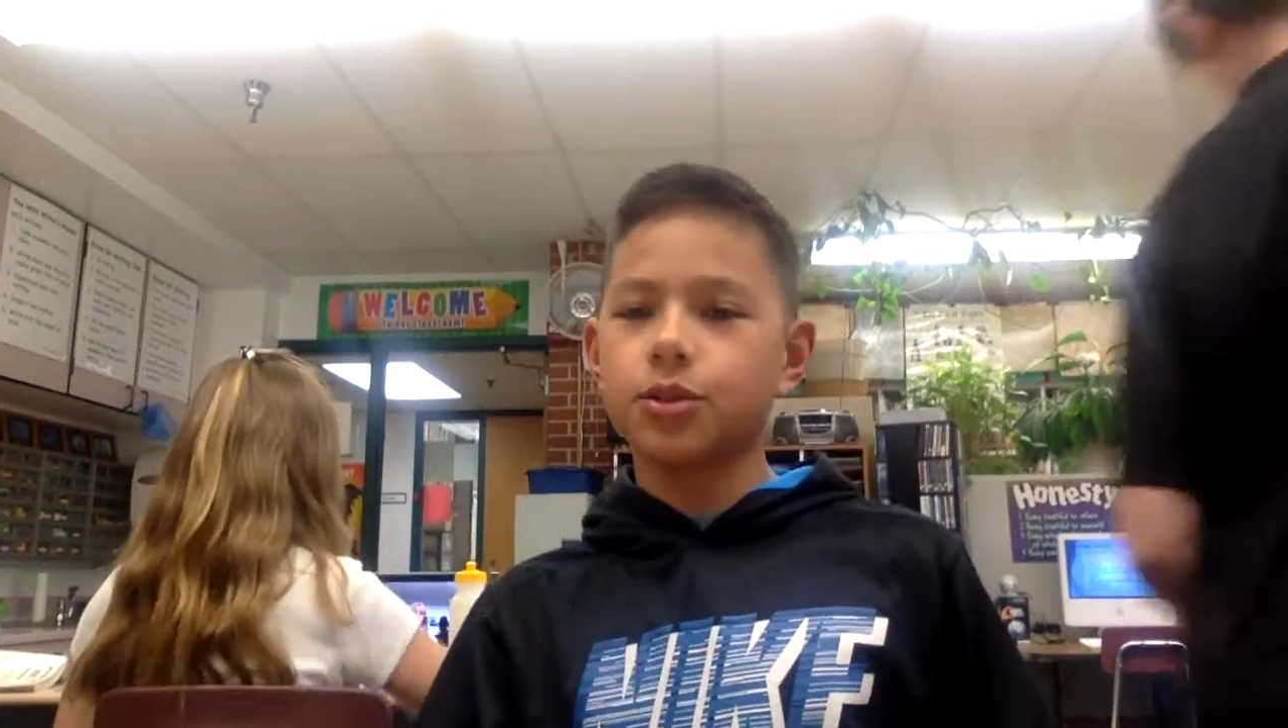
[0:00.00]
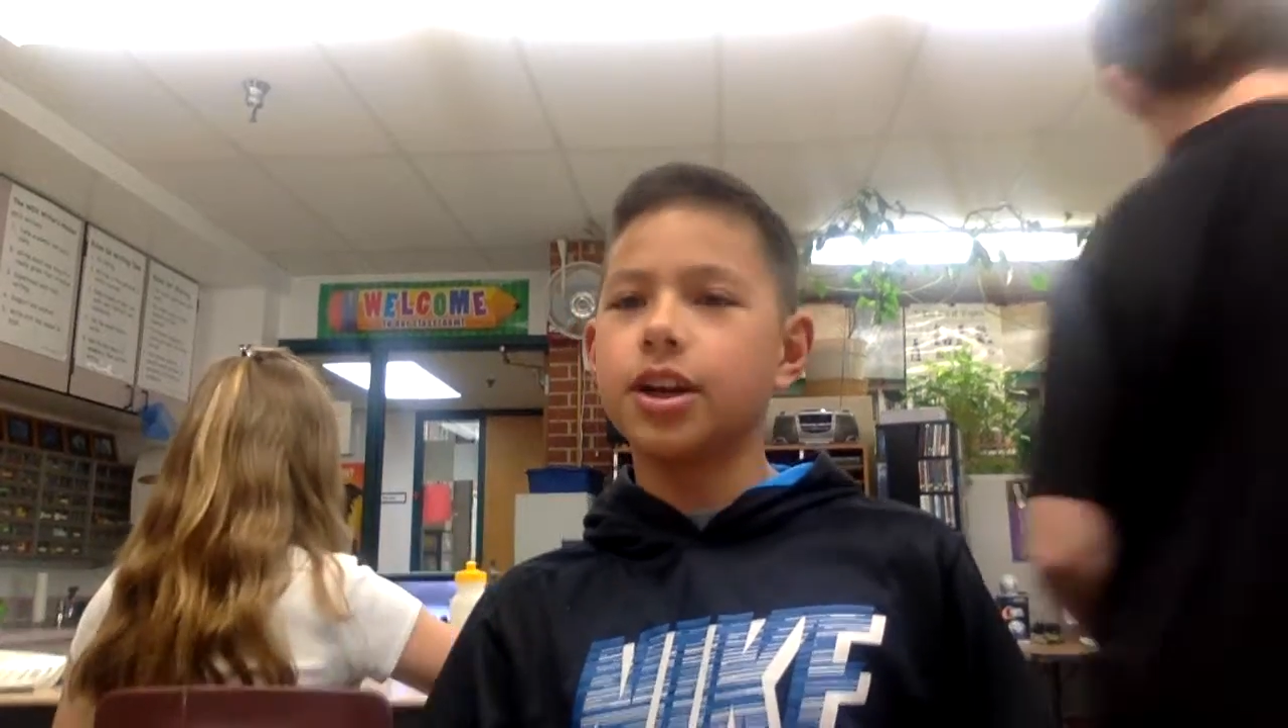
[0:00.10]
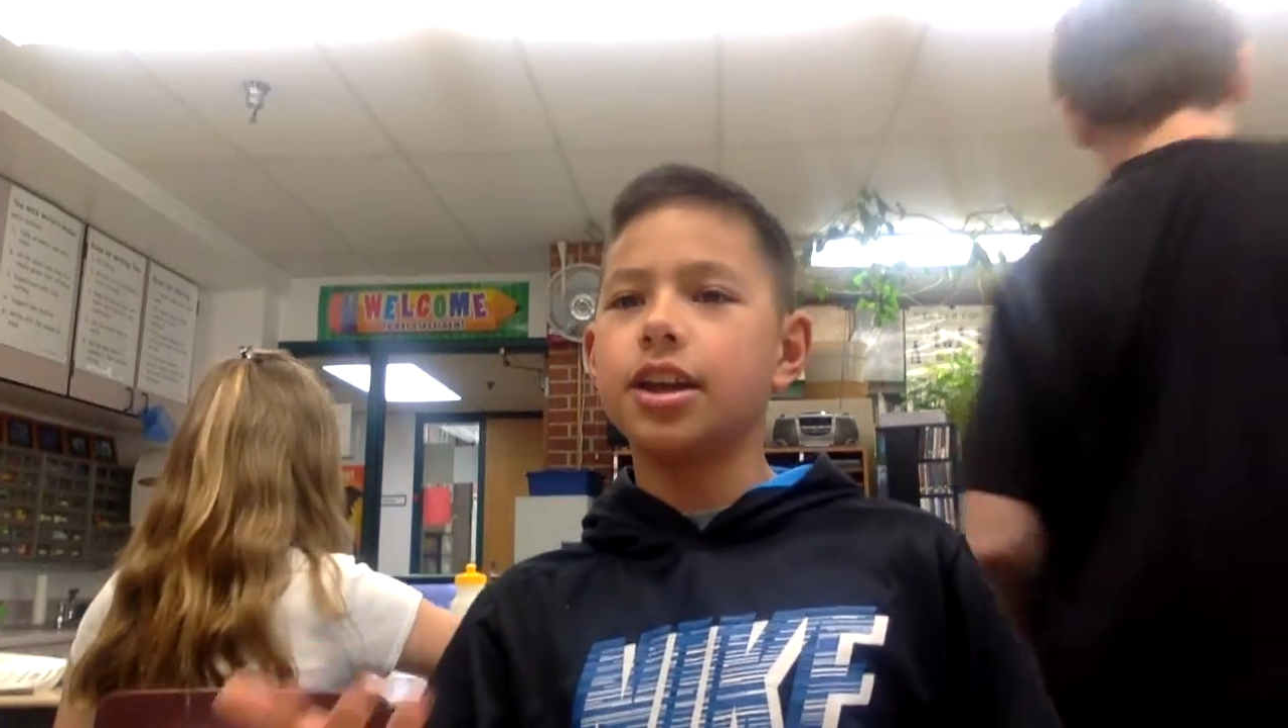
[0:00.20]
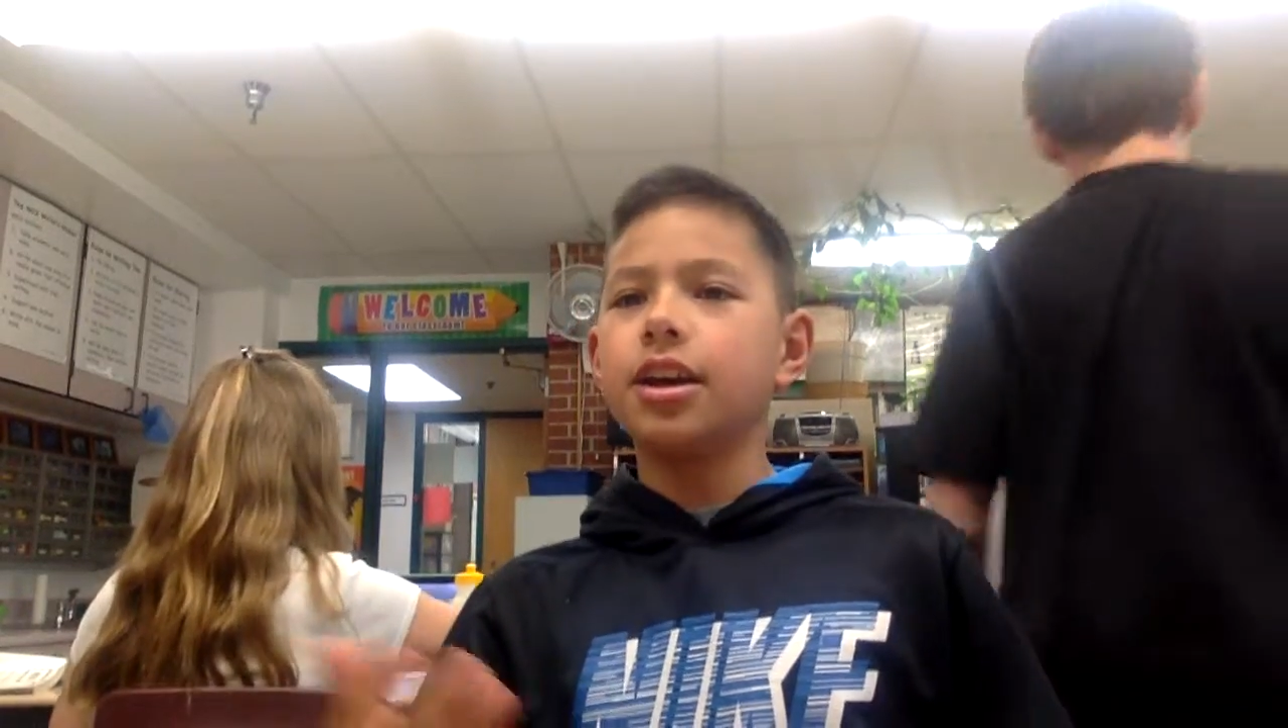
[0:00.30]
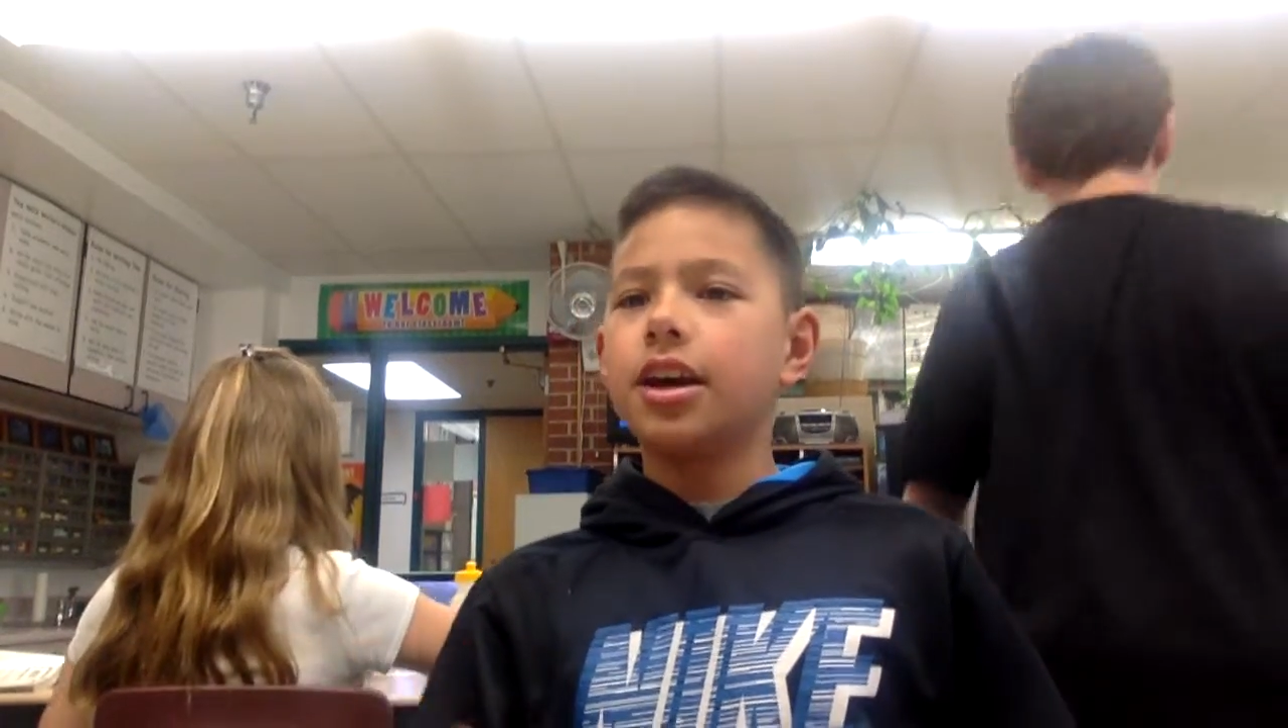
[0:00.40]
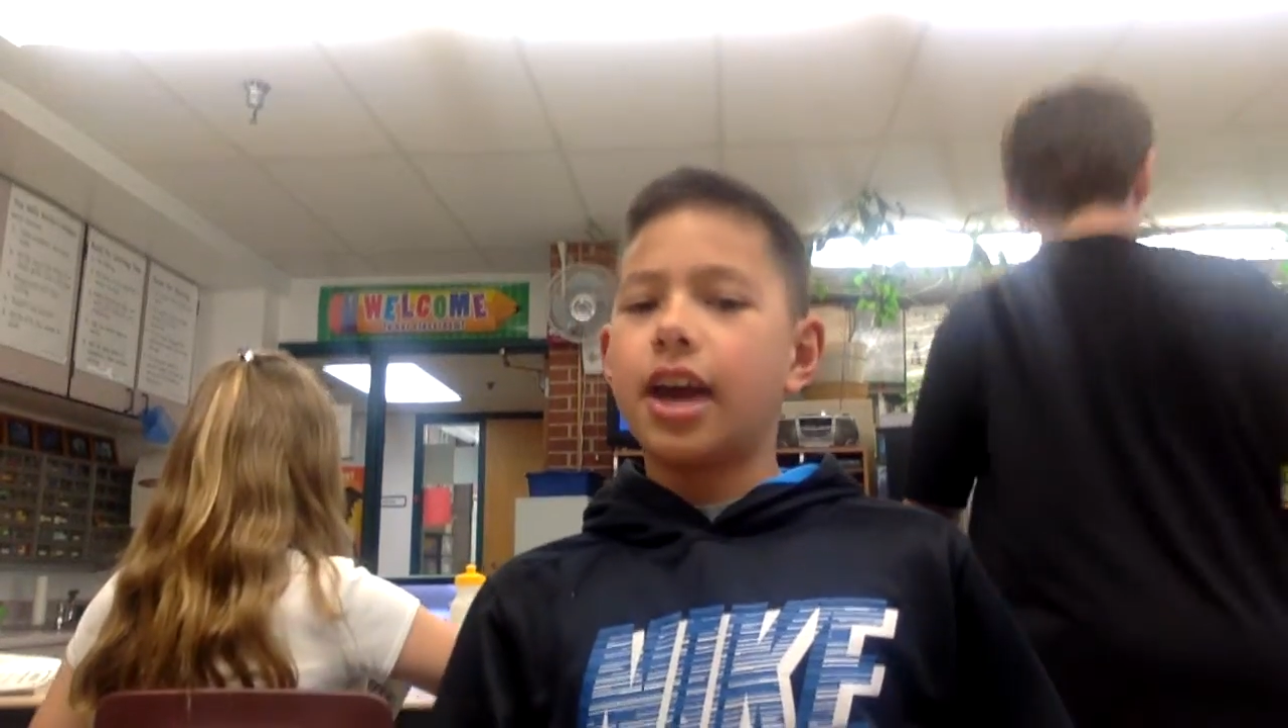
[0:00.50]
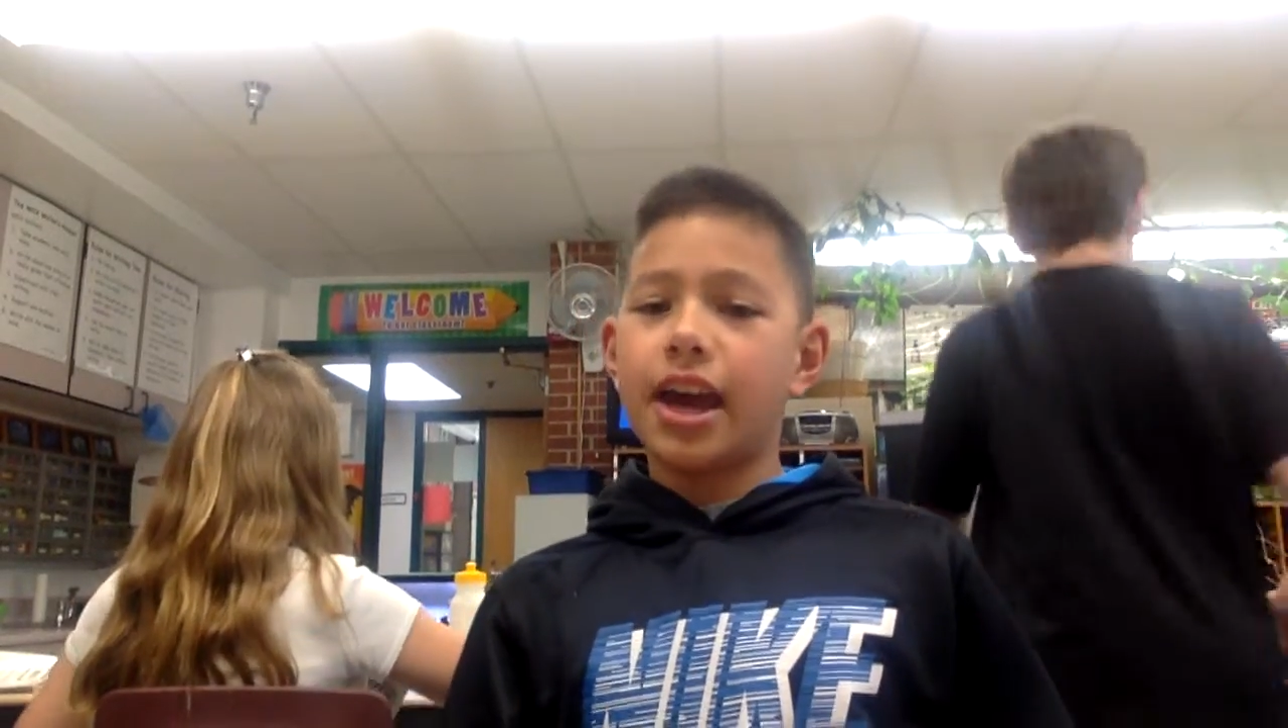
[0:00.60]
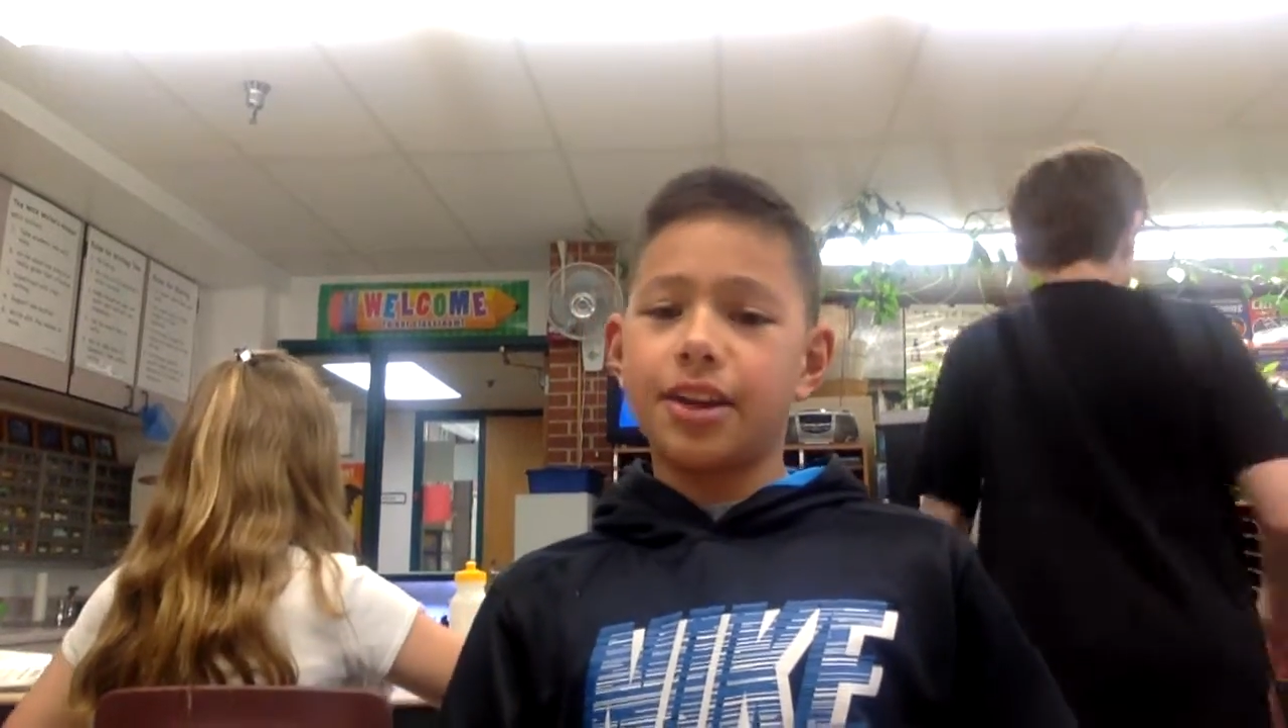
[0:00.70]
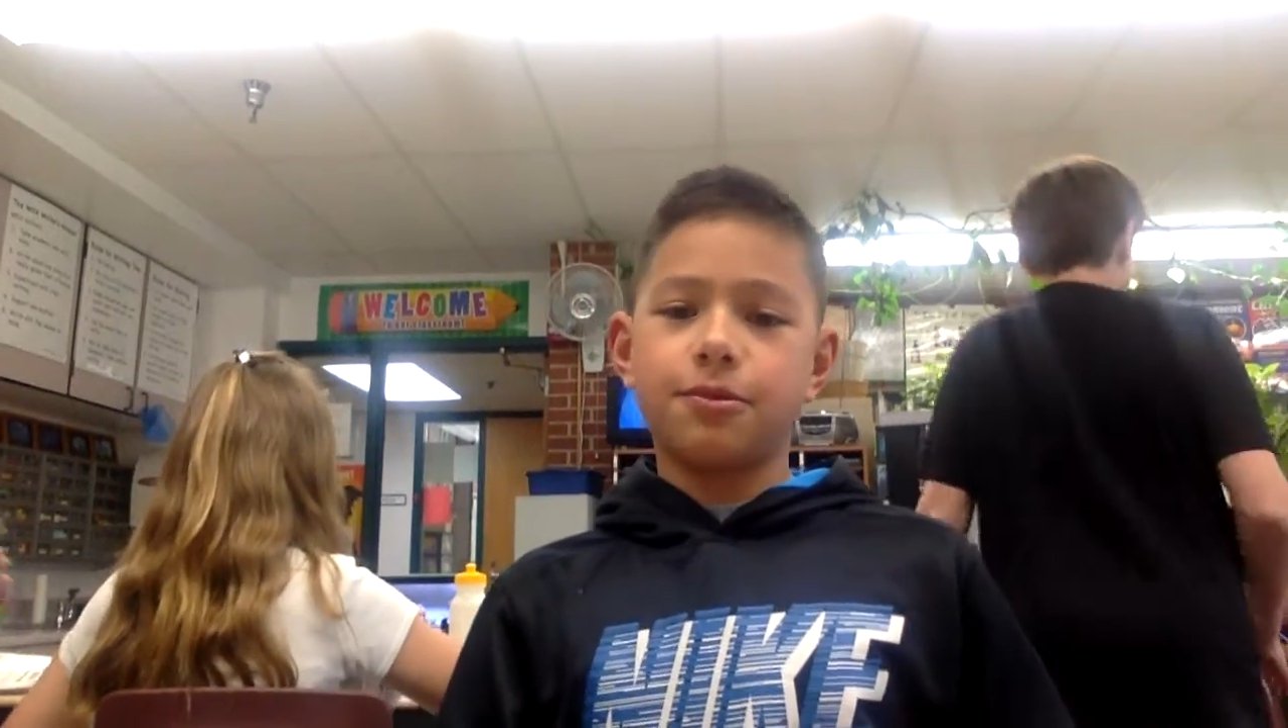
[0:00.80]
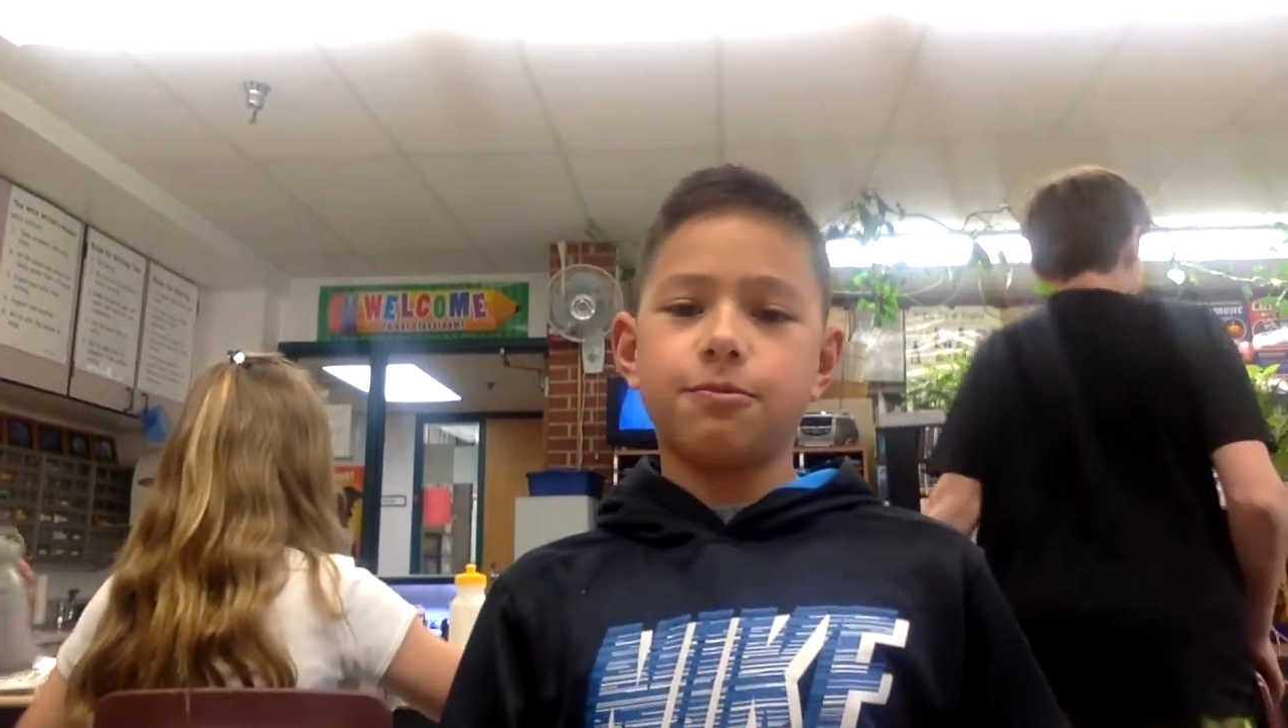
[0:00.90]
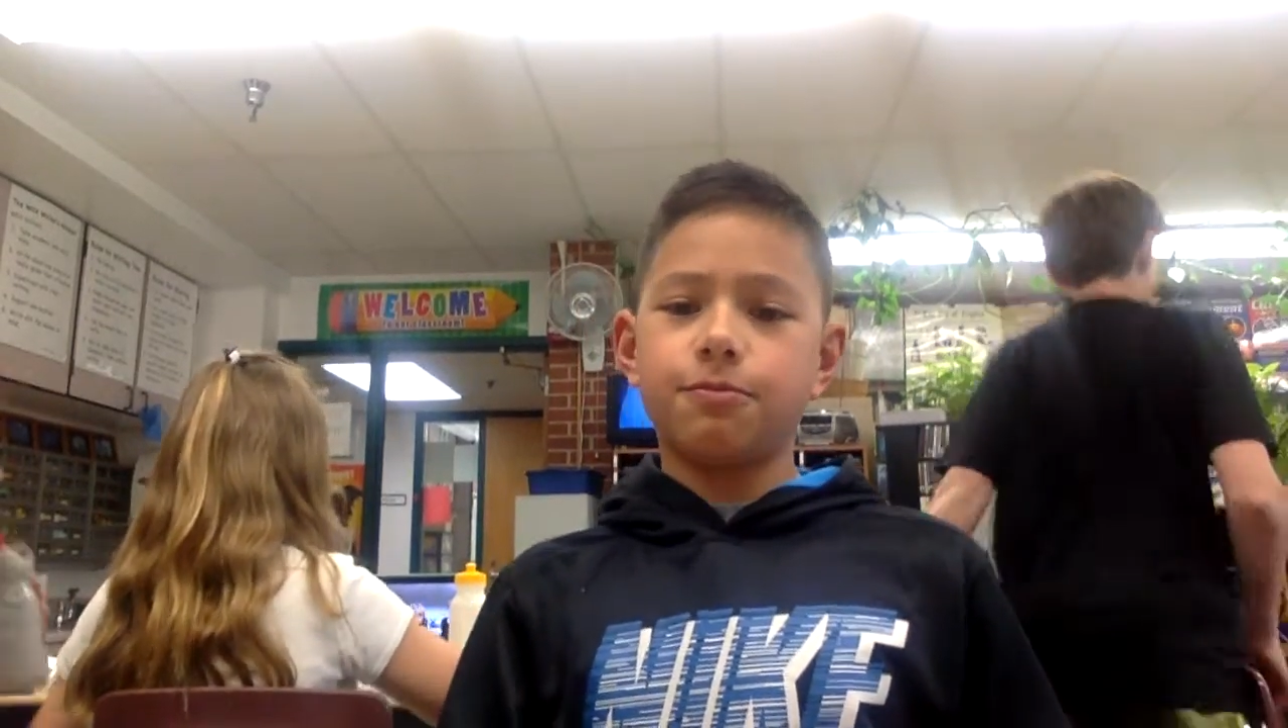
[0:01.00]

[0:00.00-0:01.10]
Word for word: it. And